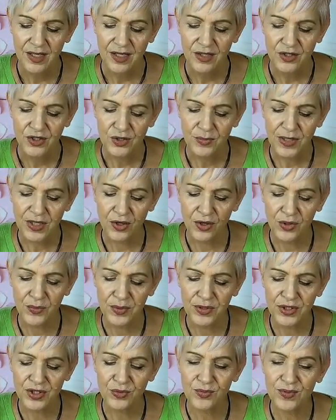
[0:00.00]
To be
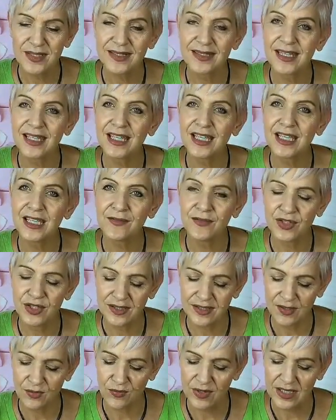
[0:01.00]
open to receive, to
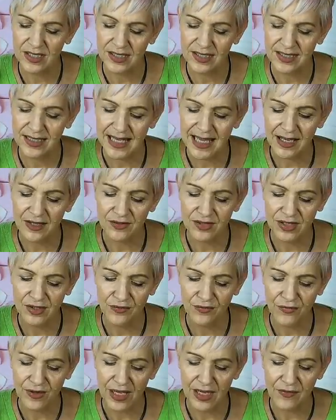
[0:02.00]
surrender doubt in
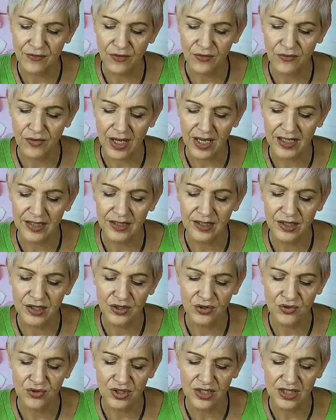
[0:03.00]
favor of
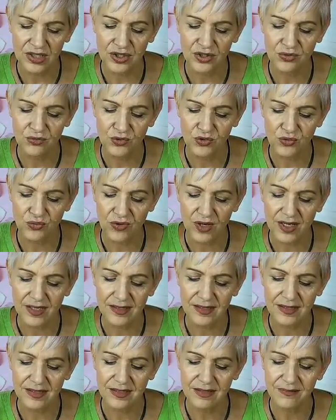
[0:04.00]
unconditional
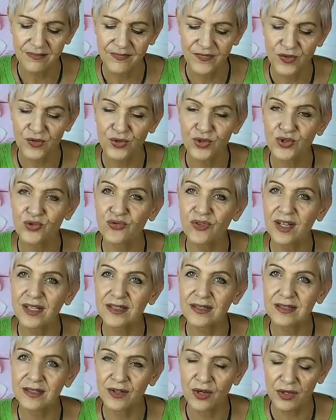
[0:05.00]
trust. Through
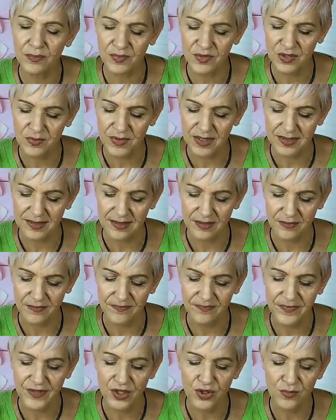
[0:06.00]
trust and
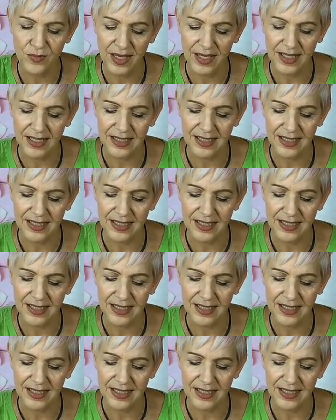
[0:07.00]
optimism, you make it